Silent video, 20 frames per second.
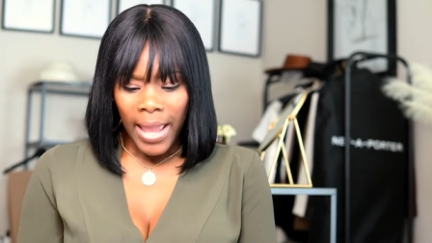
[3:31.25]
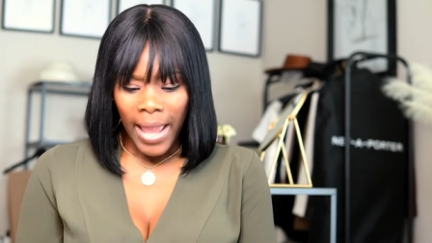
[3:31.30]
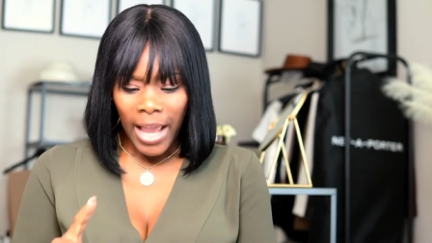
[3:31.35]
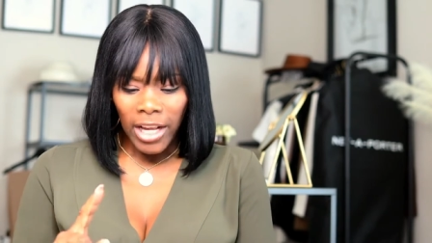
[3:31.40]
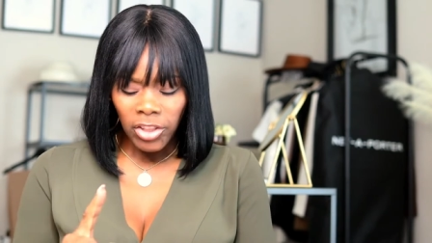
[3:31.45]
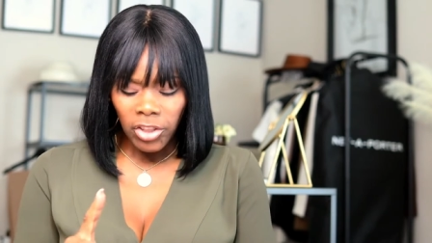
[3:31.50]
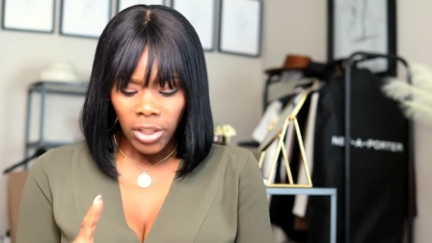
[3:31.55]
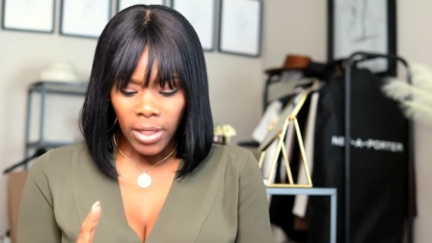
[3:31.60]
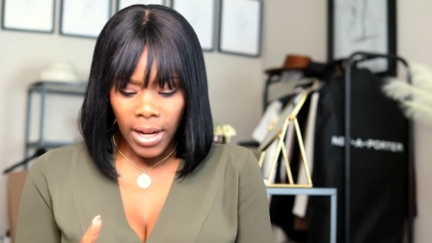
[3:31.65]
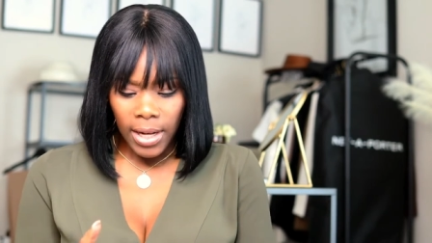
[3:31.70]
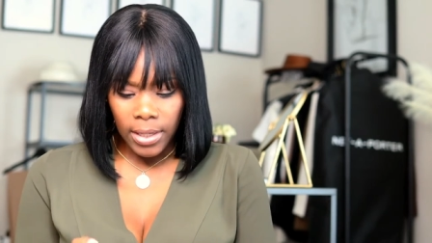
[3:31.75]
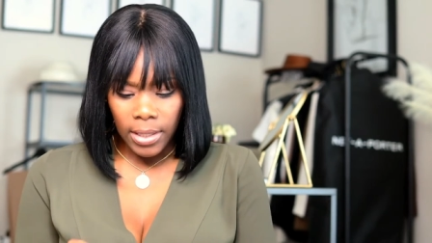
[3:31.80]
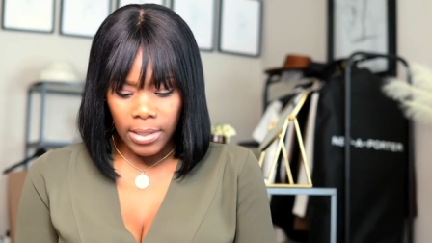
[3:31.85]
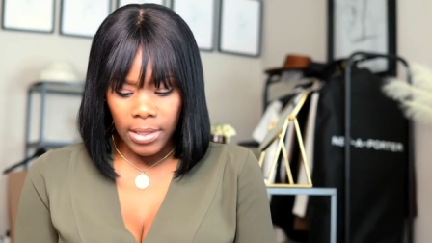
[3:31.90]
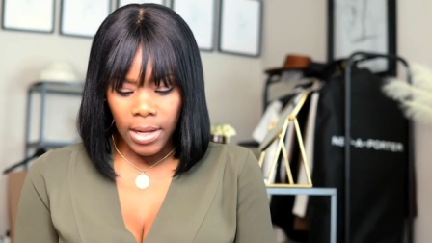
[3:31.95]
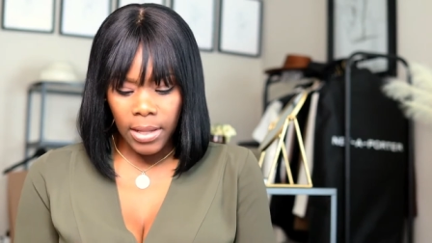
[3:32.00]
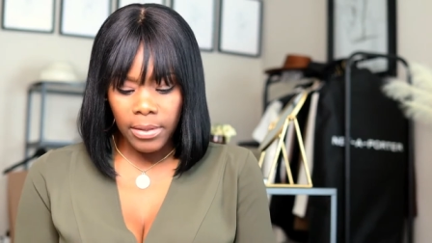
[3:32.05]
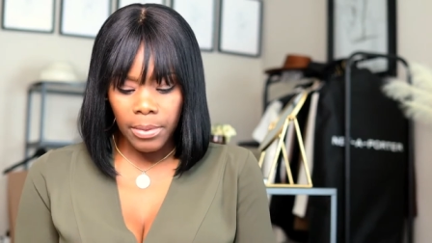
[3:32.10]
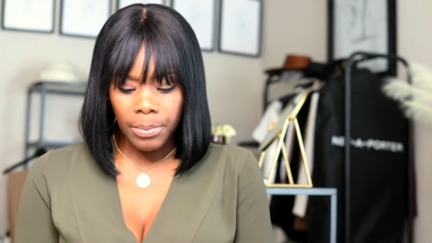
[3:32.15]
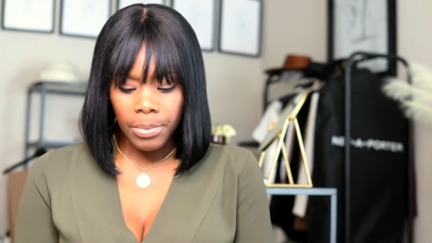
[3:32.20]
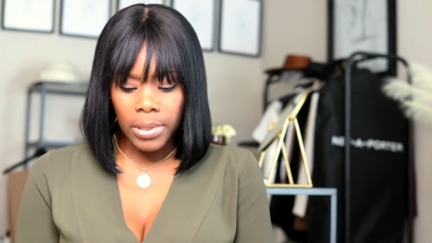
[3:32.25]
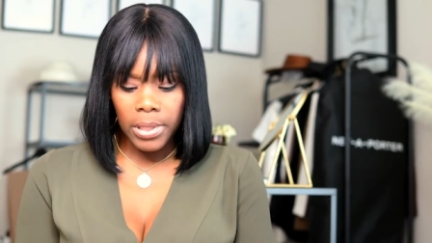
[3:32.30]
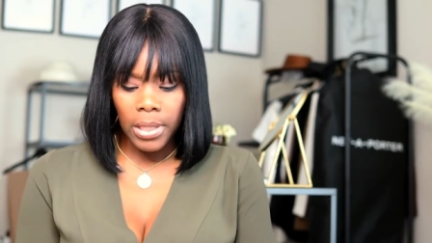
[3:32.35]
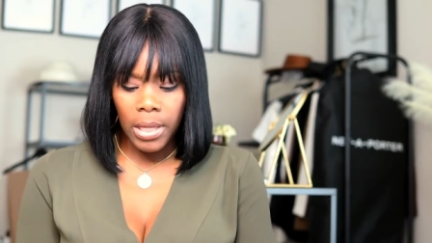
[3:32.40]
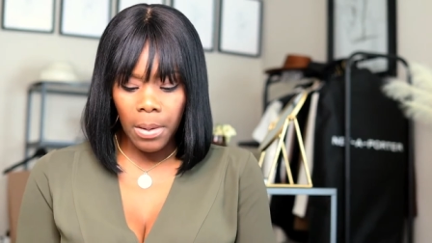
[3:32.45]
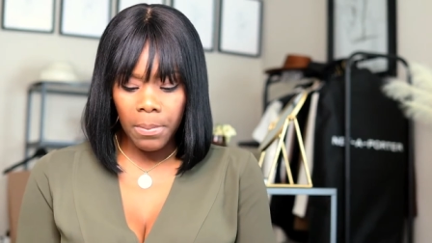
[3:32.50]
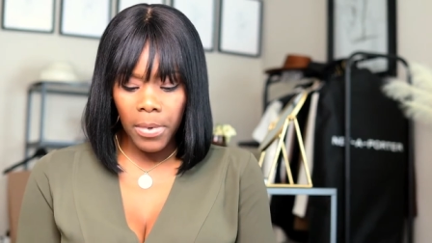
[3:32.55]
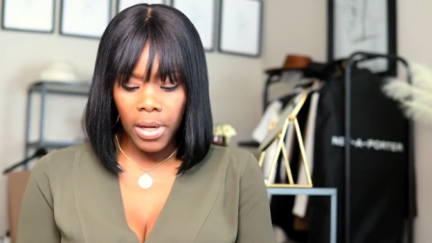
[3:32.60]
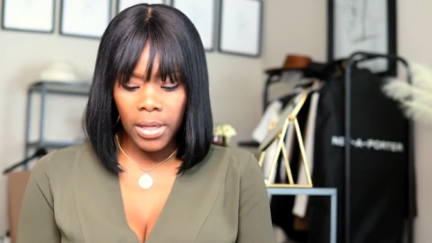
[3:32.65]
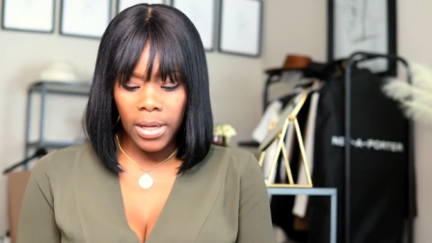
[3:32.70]
I should add another,
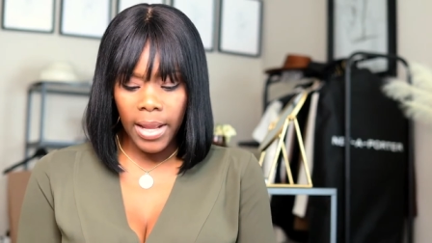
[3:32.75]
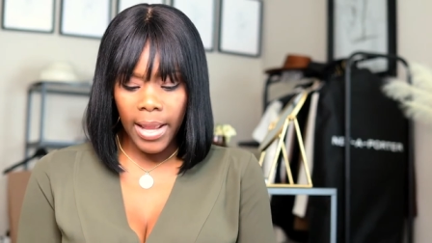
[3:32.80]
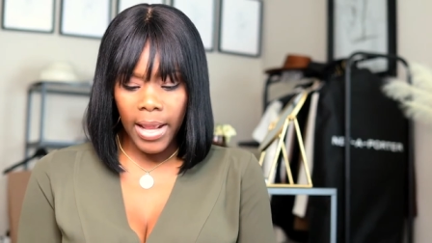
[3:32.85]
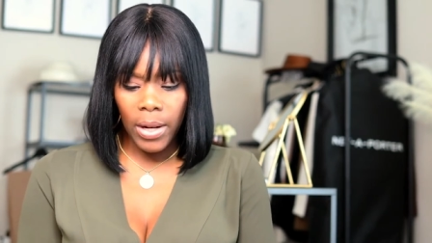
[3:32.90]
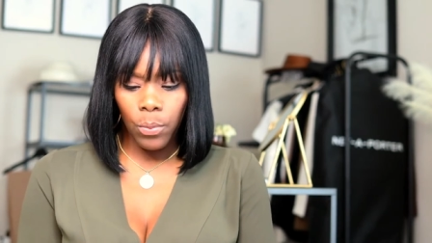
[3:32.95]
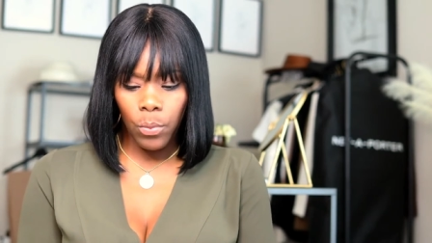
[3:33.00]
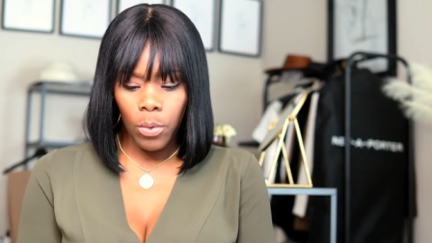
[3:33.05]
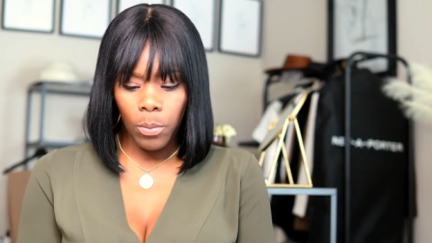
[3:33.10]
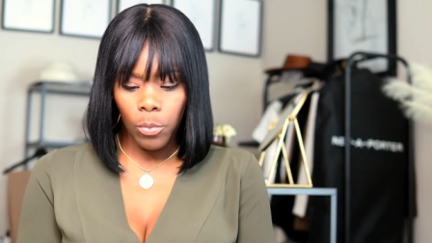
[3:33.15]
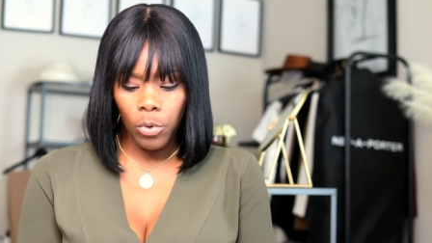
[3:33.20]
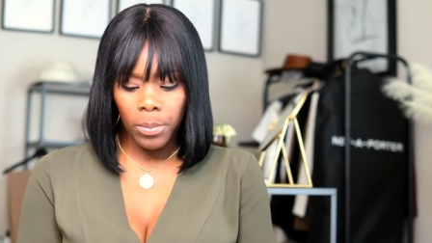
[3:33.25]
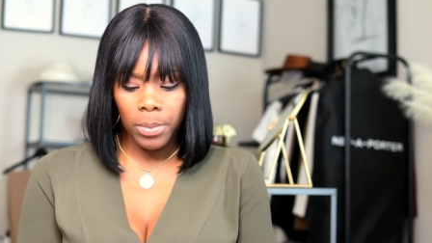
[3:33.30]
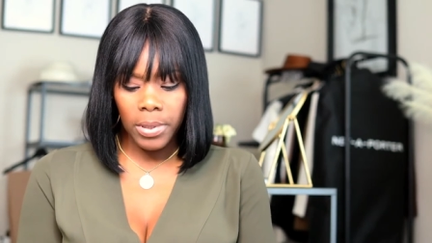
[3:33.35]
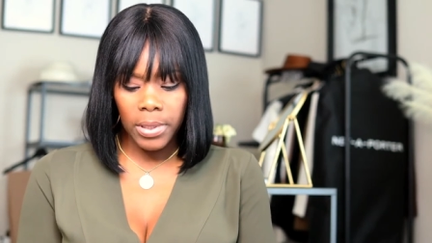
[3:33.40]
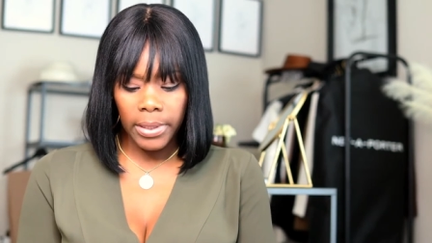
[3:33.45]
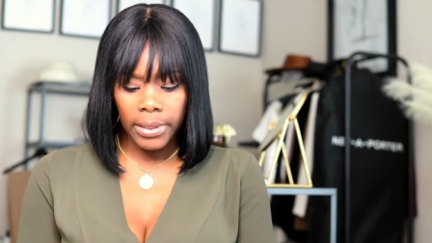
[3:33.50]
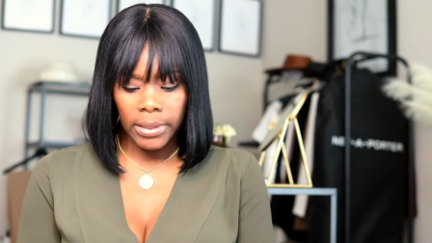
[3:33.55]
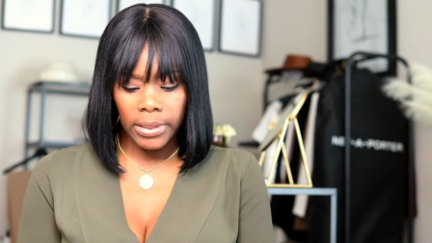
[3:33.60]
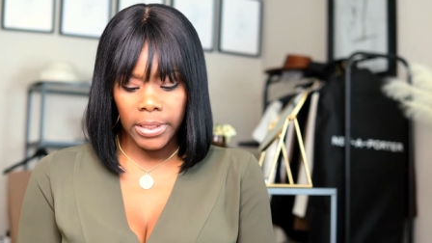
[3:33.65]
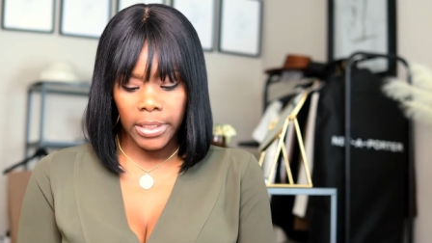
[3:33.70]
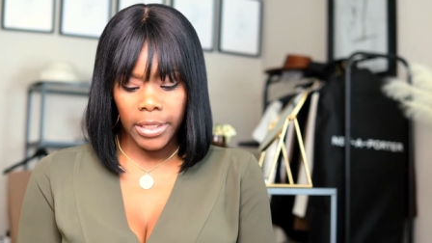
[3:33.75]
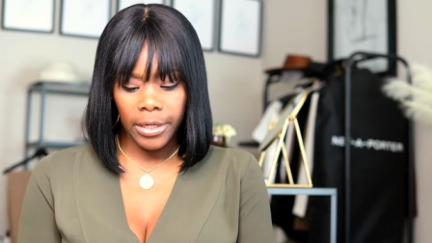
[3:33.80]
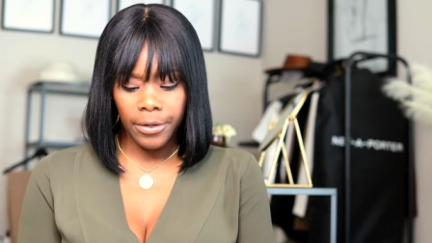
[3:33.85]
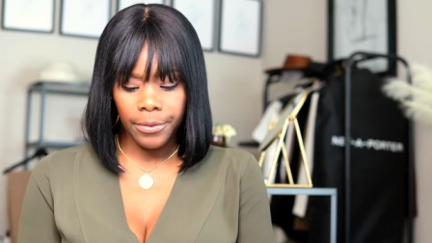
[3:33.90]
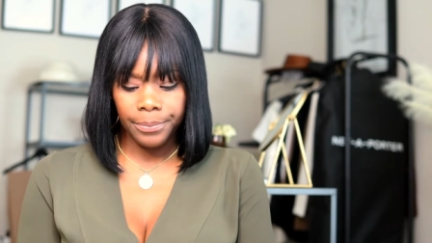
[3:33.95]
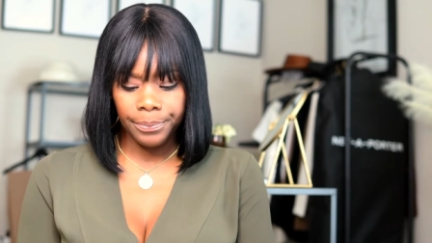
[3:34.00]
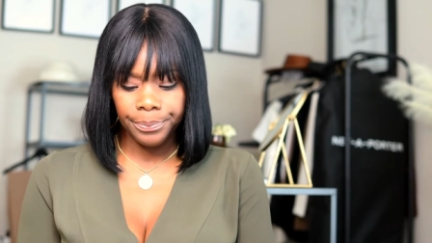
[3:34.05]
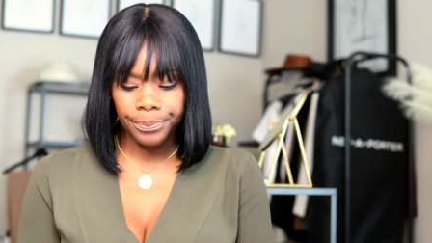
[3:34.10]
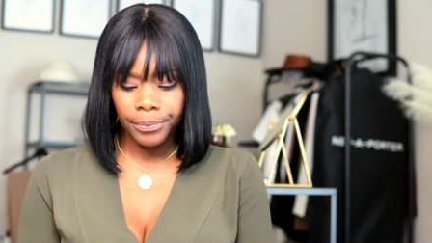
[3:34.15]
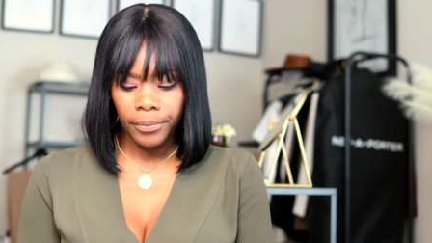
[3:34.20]
I'm gonna add one more place here